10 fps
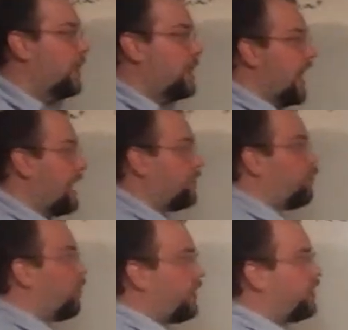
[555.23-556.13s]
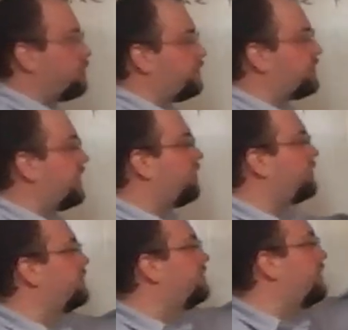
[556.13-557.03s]
Not 100% of
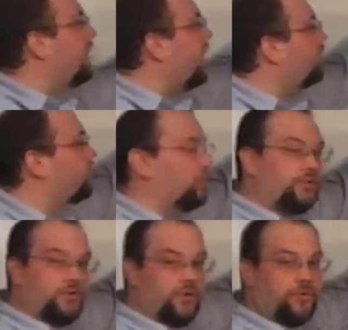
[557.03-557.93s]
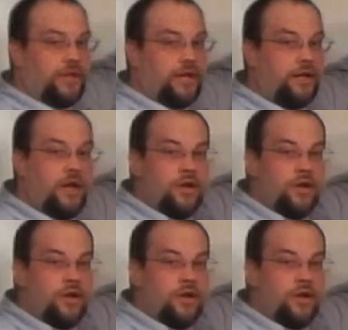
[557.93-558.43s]
this acetic acid will dissociate.